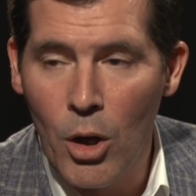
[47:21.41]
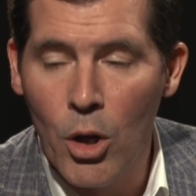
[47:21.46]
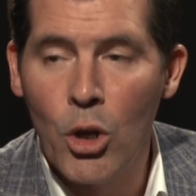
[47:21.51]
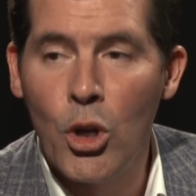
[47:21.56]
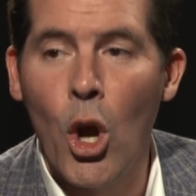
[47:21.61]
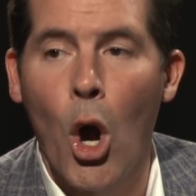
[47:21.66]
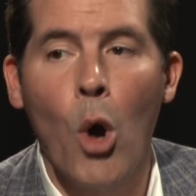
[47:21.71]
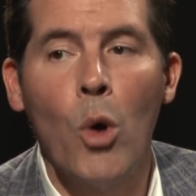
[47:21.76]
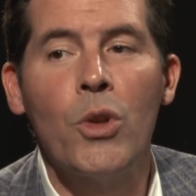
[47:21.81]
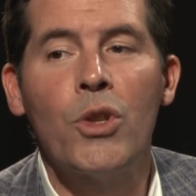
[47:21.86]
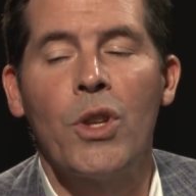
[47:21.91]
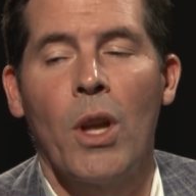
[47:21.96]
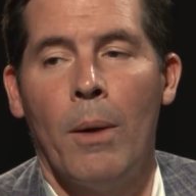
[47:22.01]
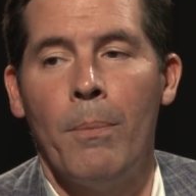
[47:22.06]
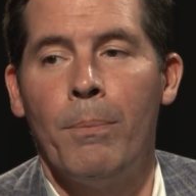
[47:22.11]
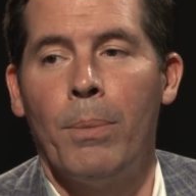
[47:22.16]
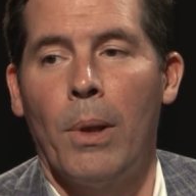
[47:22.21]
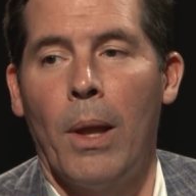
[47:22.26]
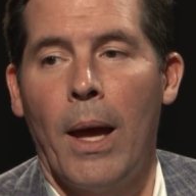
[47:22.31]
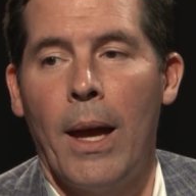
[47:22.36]
Go
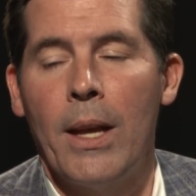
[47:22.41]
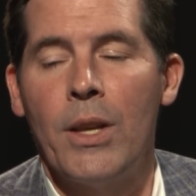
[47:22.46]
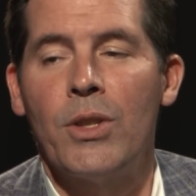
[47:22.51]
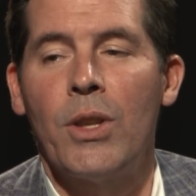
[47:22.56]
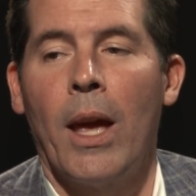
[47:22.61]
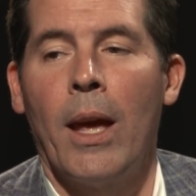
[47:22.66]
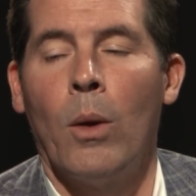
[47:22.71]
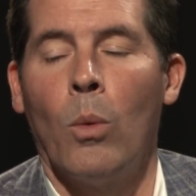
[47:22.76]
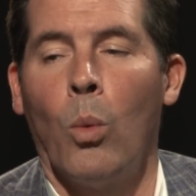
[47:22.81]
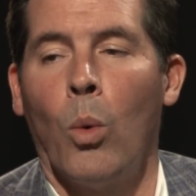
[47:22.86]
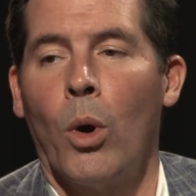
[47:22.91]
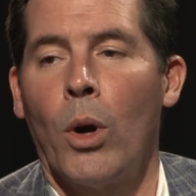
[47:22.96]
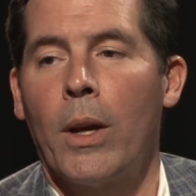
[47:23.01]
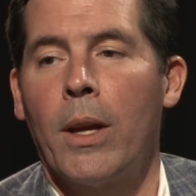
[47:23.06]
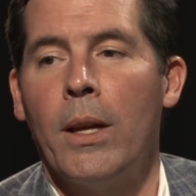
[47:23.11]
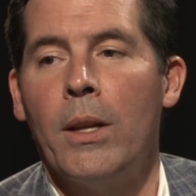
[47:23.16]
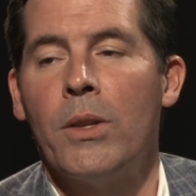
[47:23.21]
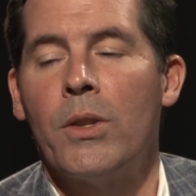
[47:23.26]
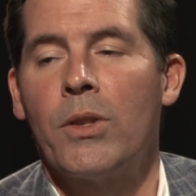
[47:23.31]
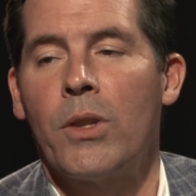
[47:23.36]
someplace and work
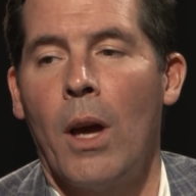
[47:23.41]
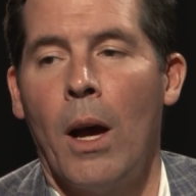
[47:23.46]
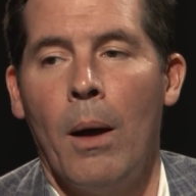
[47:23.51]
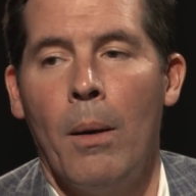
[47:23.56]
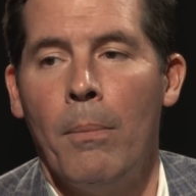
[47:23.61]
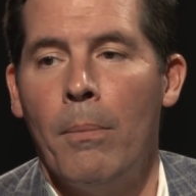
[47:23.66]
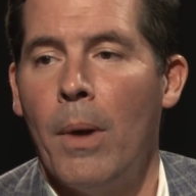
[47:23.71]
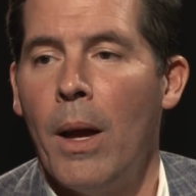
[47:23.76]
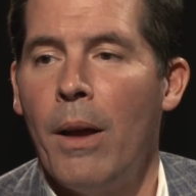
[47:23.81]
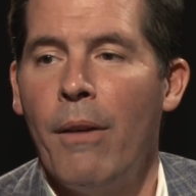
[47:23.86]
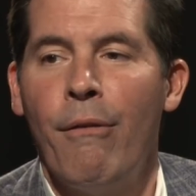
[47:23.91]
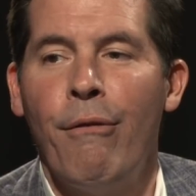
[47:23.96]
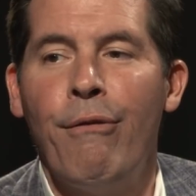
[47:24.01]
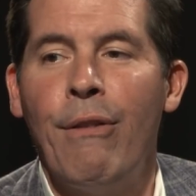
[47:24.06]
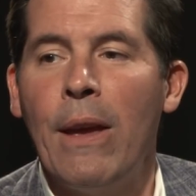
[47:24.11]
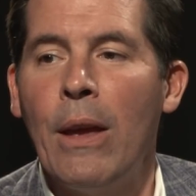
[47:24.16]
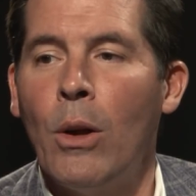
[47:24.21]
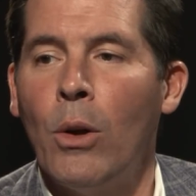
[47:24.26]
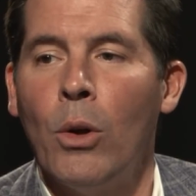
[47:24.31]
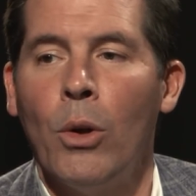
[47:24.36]
in some
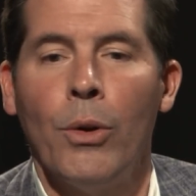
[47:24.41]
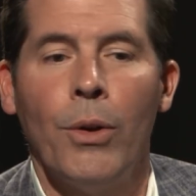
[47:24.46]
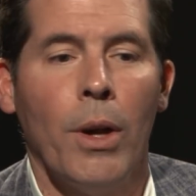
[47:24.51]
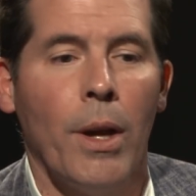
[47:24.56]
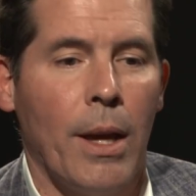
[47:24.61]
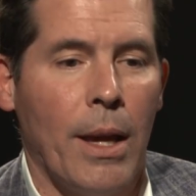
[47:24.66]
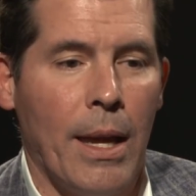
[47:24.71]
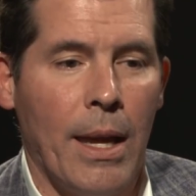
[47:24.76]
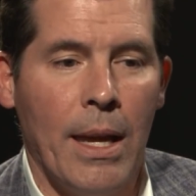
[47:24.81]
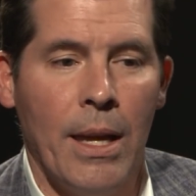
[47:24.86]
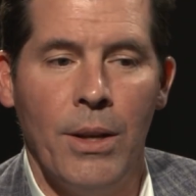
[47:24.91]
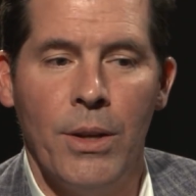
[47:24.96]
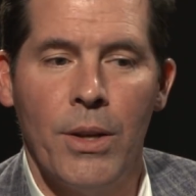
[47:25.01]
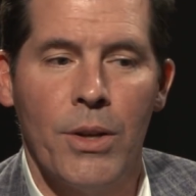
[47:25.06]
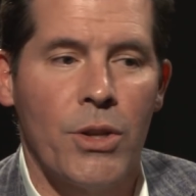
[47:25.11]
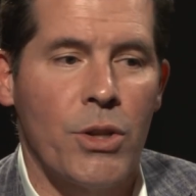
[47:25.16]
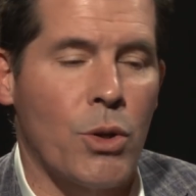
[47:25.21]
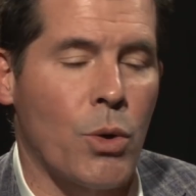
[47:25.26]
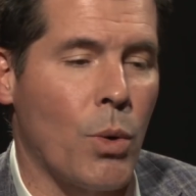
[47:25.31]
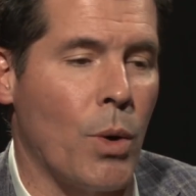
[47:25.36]
field,
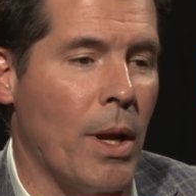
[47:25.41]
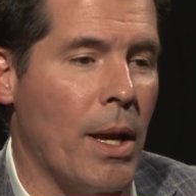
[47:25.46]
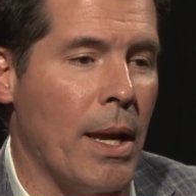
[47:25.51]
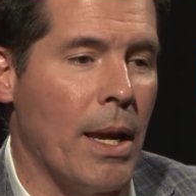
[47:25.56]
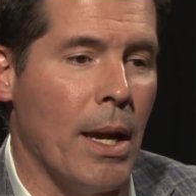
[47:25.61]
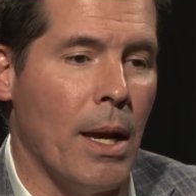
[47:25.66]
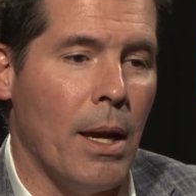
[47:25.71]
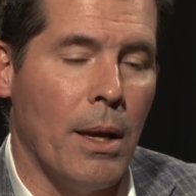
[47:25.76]
industry,